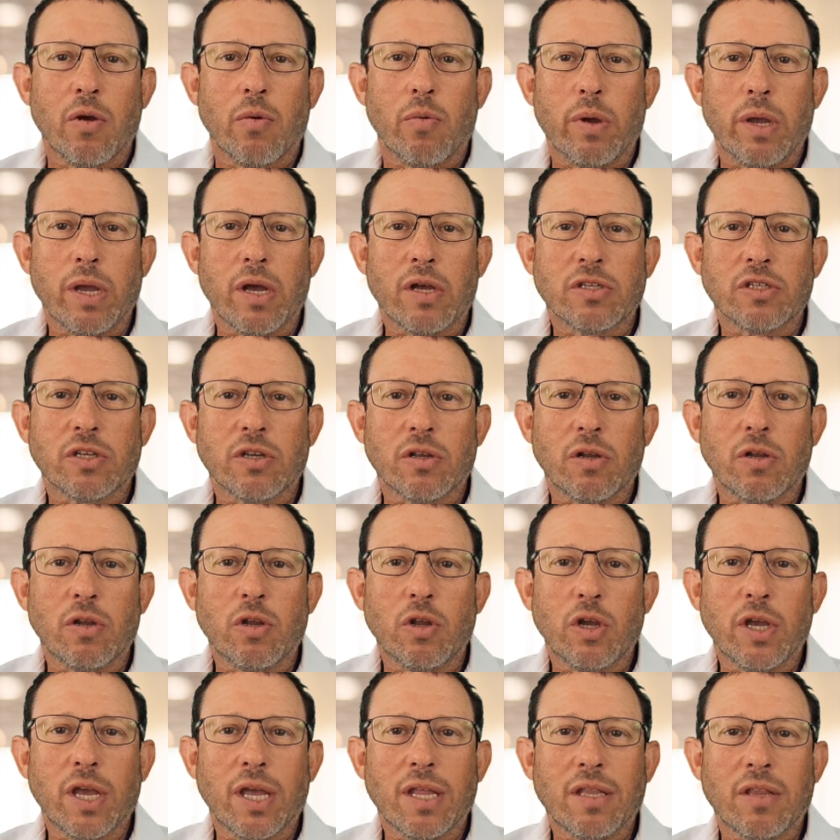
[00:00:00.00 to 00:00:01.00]
We also
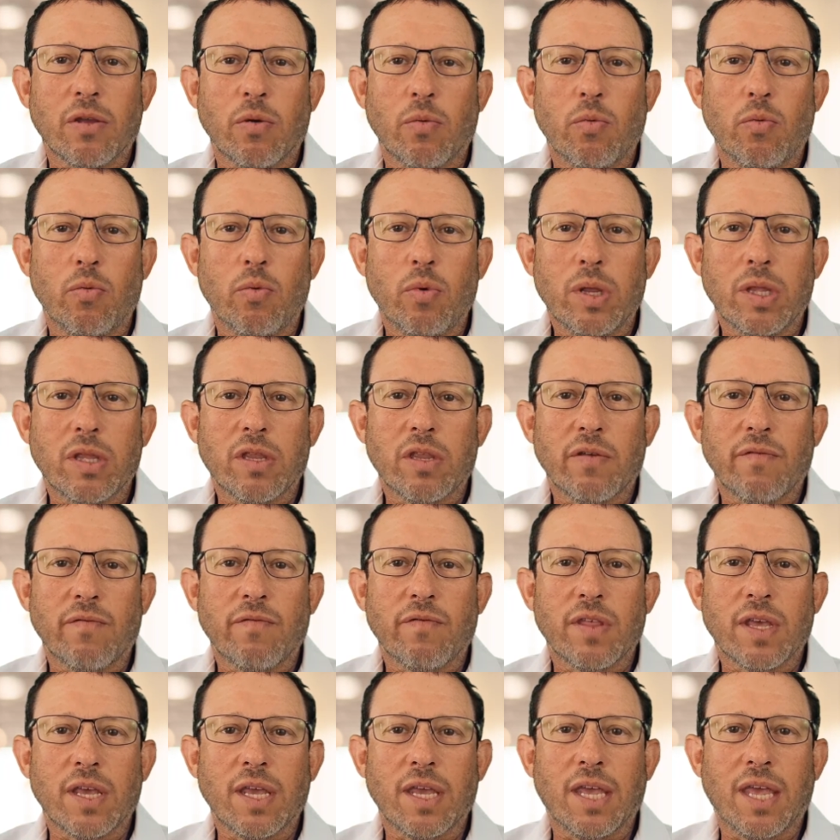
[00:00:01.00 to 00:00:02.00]
look at the width
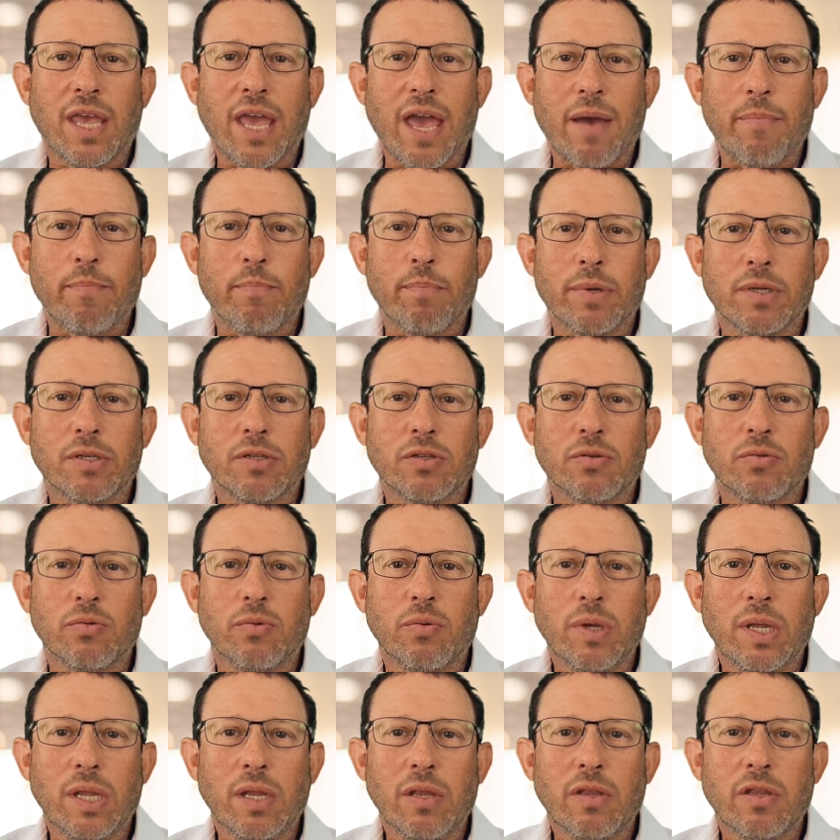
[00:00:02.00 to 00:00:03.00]
of the gap
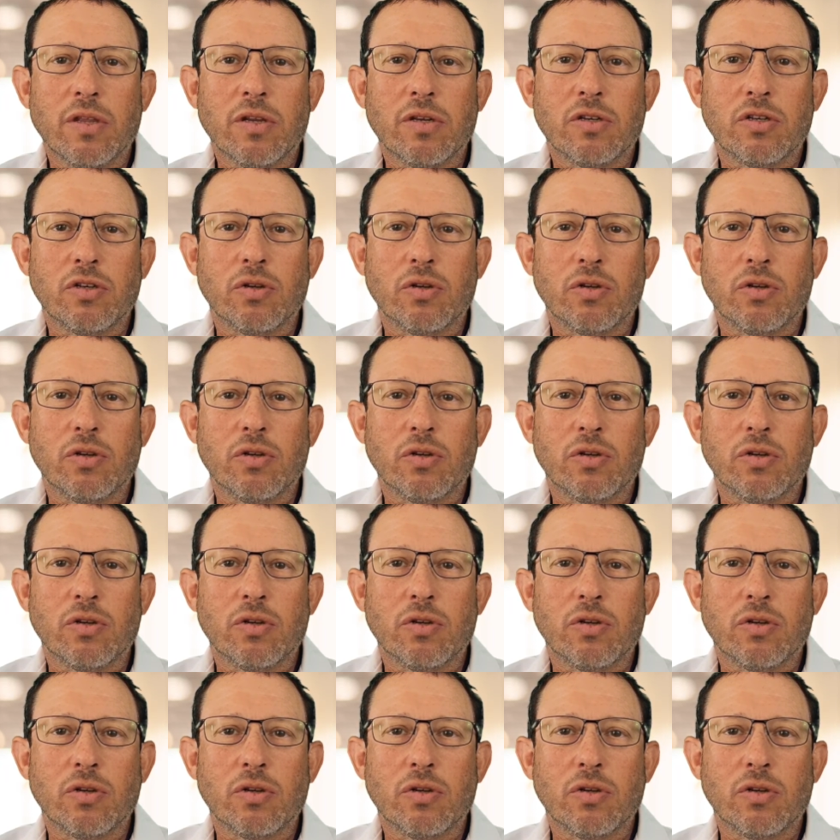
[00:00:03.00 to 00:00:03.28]
between the